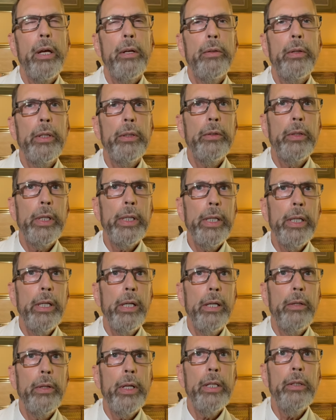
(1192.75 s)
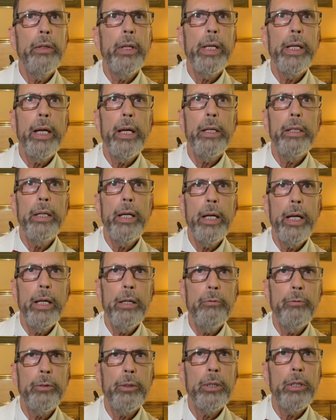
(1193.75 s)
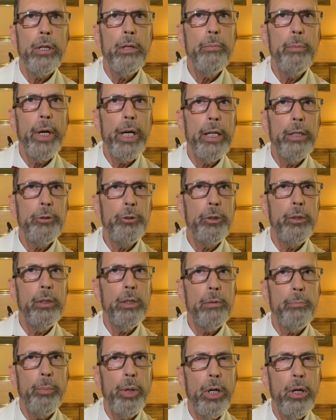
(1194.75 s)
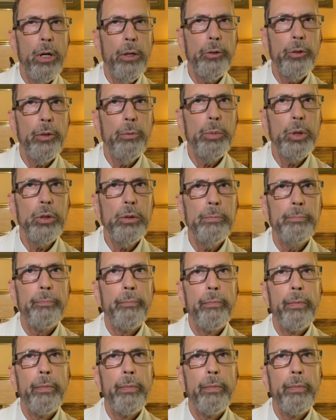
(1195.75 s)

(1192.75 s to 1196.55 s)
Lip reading: than they had ever imagined possible.